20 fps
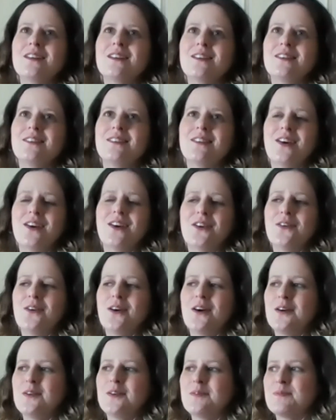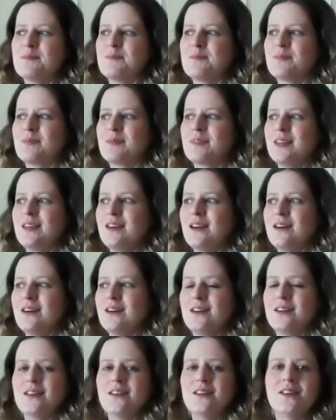So
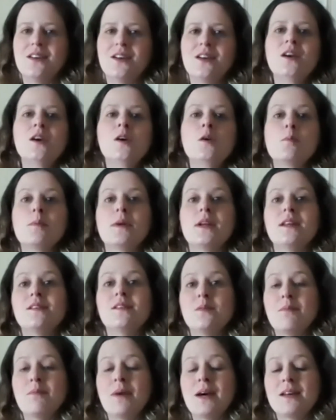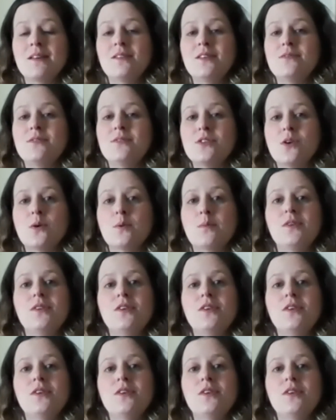yeah, but it's a massive job.